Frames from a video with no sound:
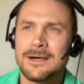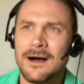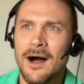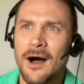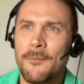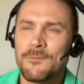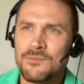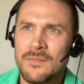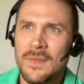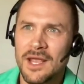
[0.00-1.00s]
Um,
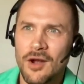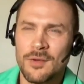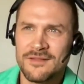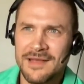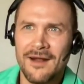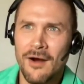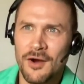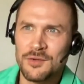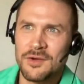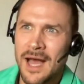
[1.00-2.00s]
you know, but it's kind of
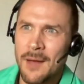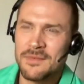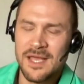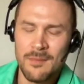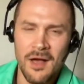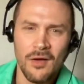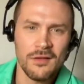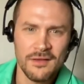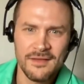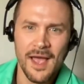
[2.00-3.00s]
hard to adopt email
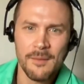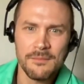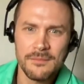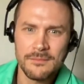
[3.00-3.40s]
all the time.